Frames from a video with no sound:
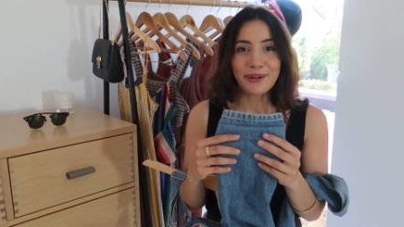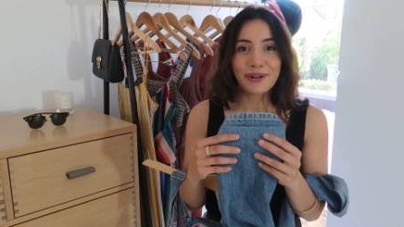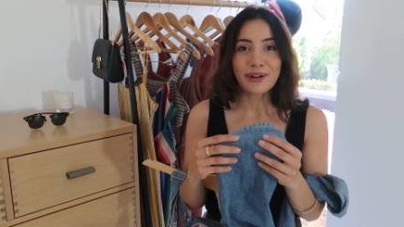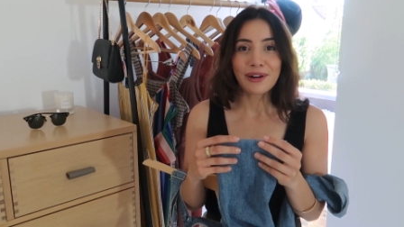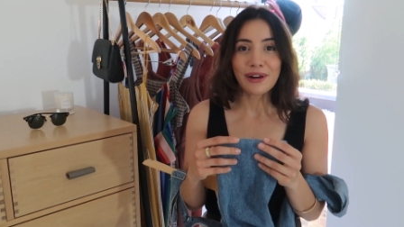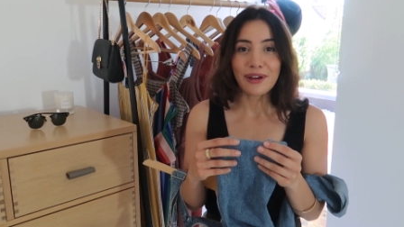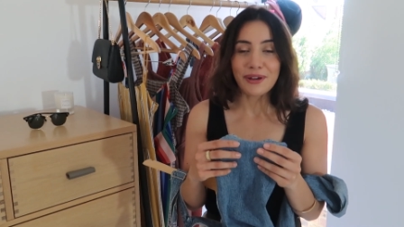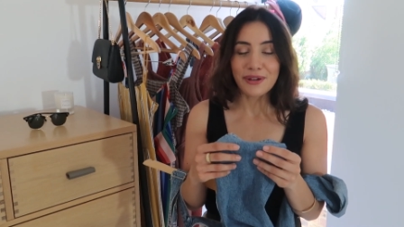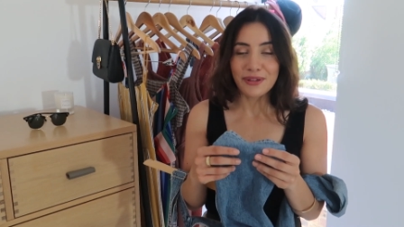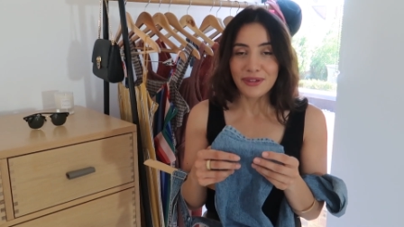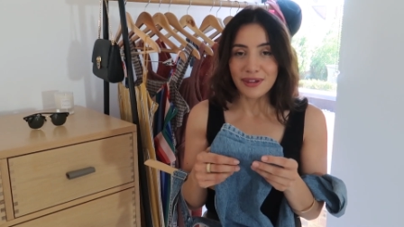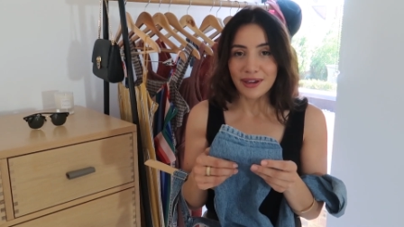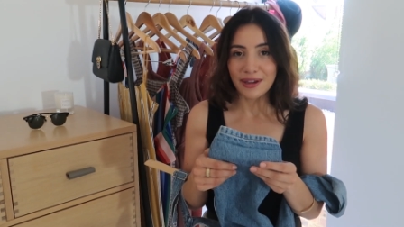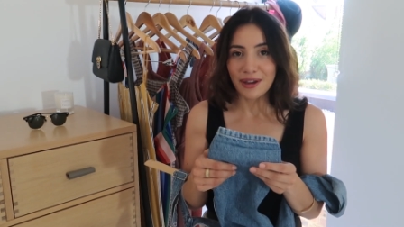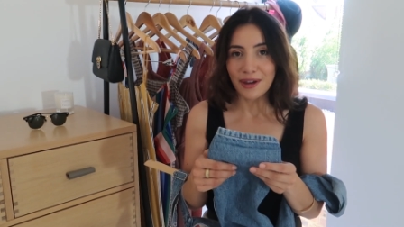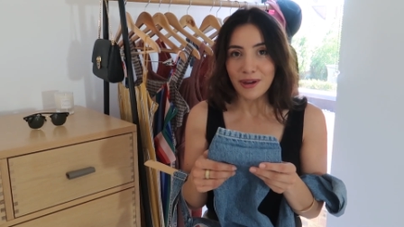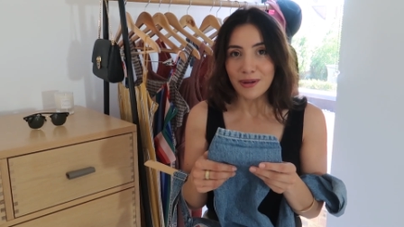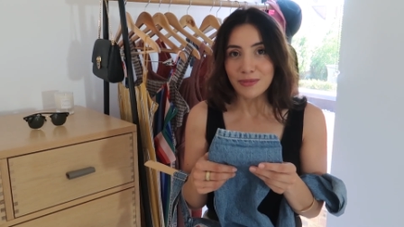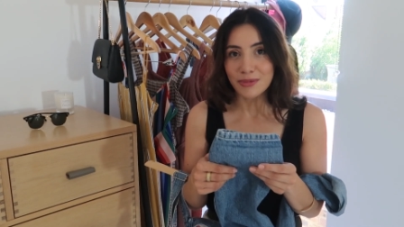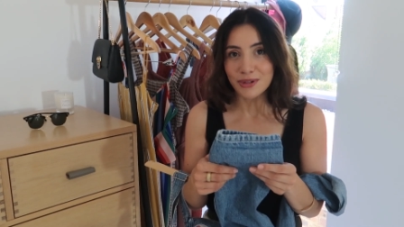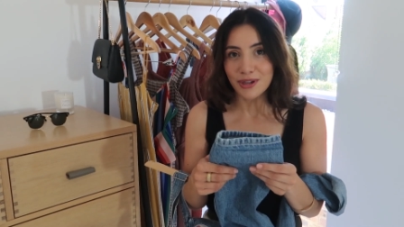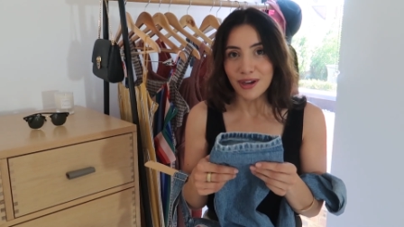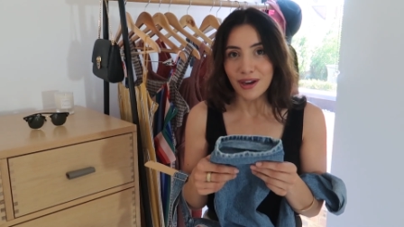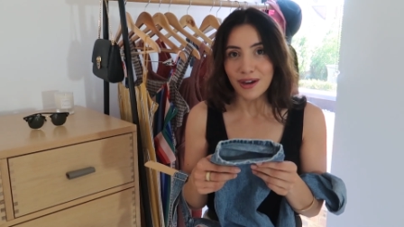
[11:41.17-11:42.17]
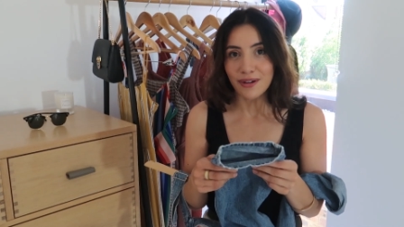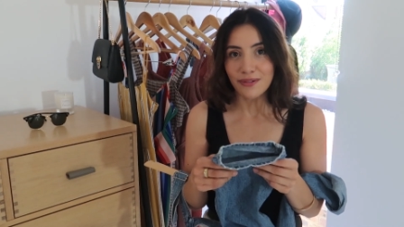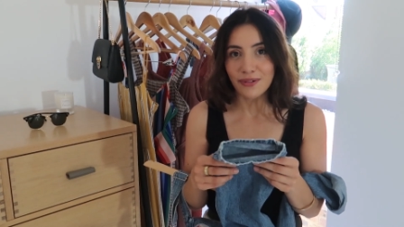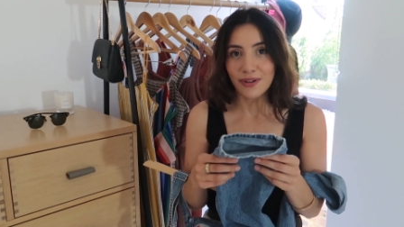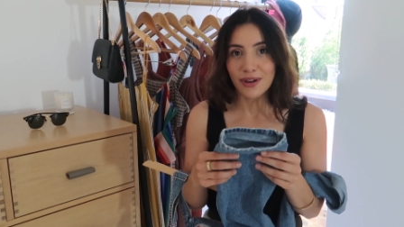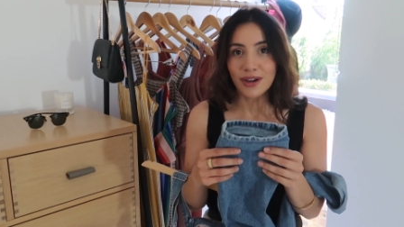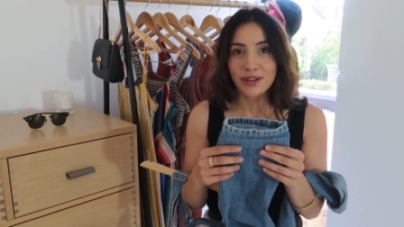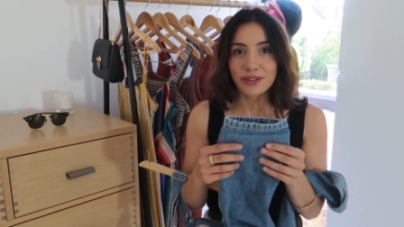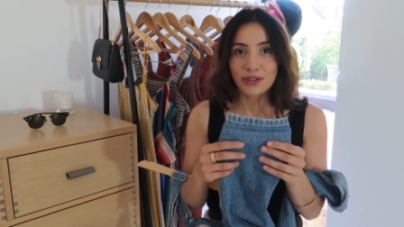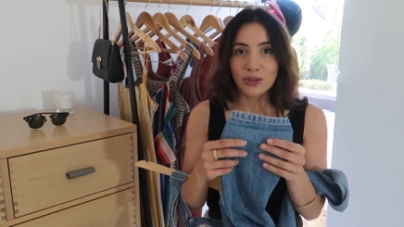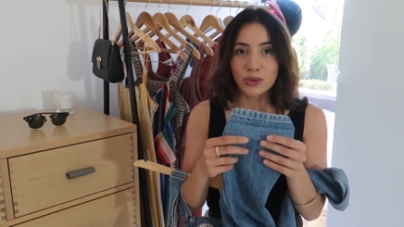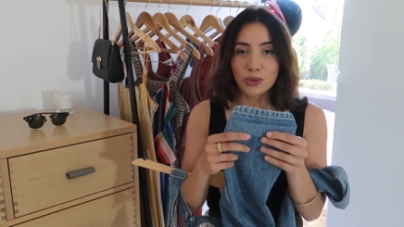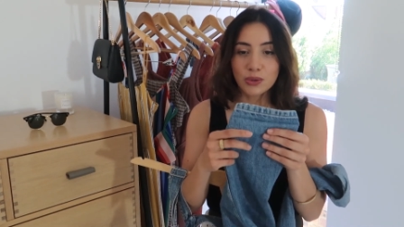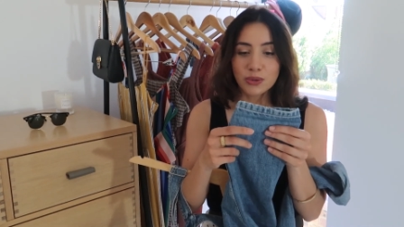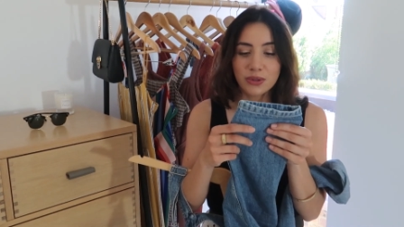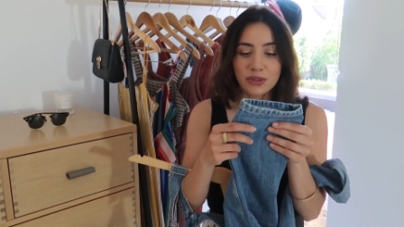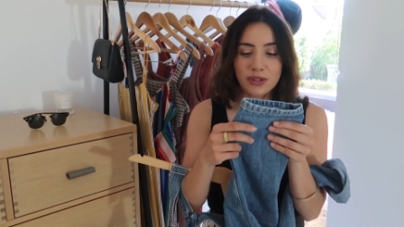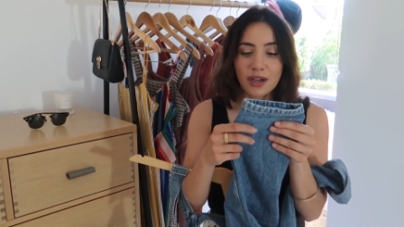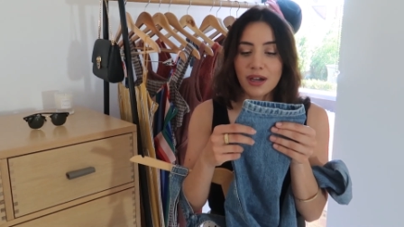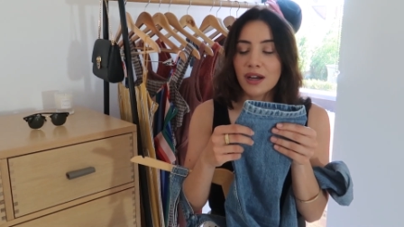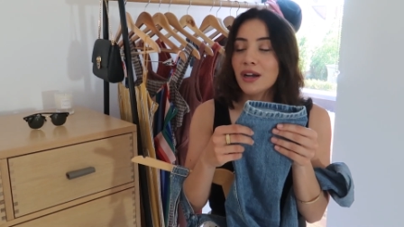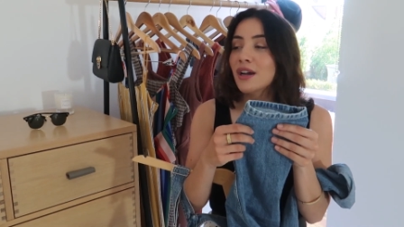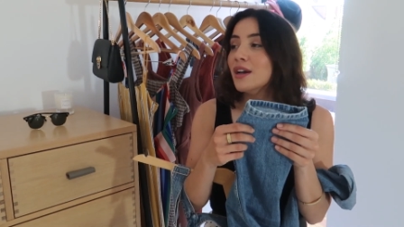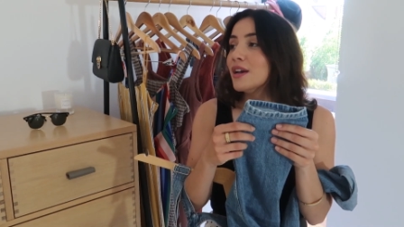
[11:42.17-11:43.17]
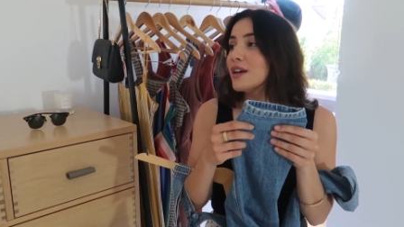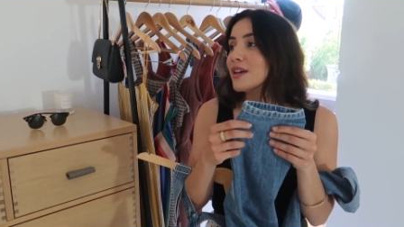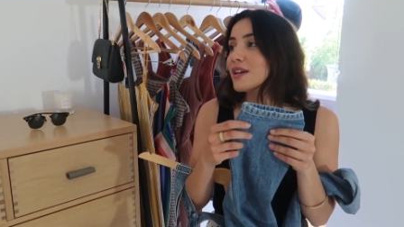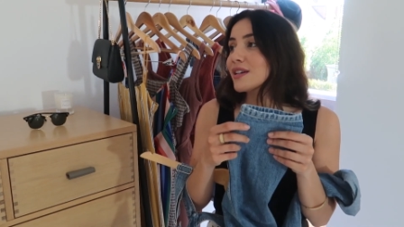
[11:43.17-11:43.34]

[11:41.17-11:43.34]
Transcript: clothing home to her for her to alter.